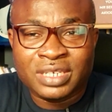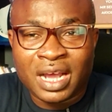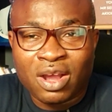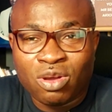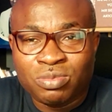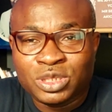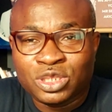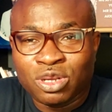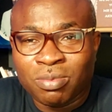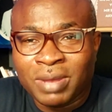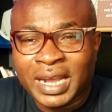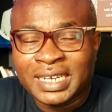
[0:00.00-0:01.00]
that comes to
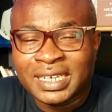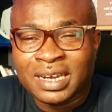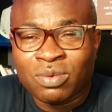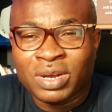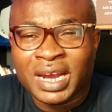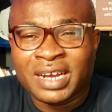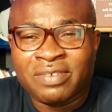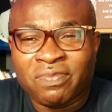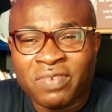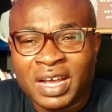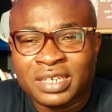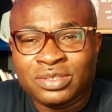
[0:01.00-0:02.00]
your mind is that what are the
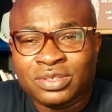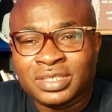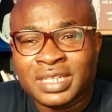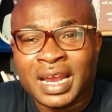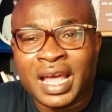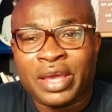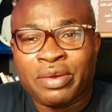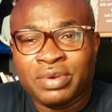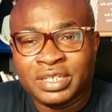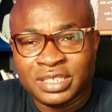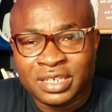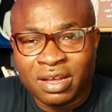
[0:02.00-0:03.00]
factors that are
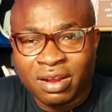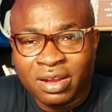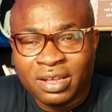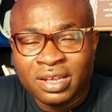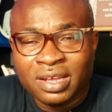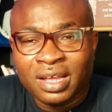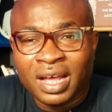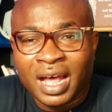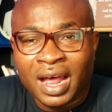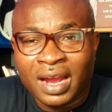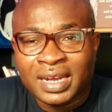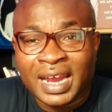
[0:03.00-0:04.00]
critical
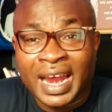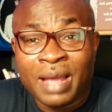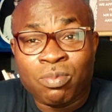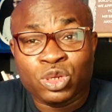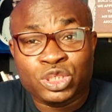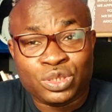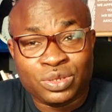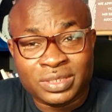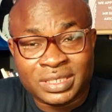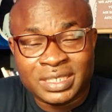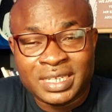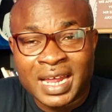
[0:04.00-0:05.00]
that I must
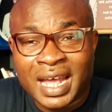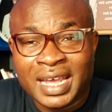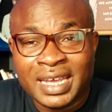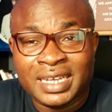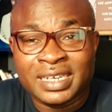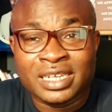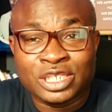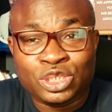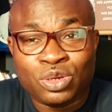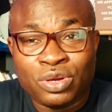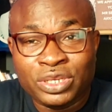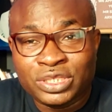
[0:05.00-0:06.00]
consider in the
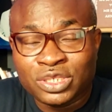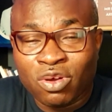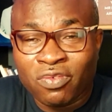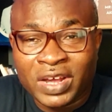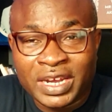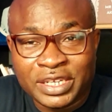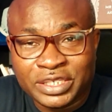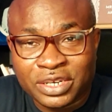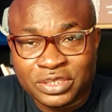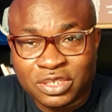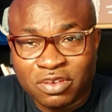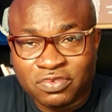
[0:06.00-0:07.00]
choice of an
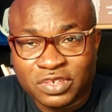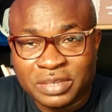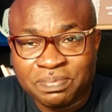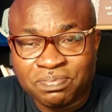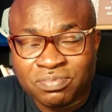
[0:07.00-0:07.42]
HR software?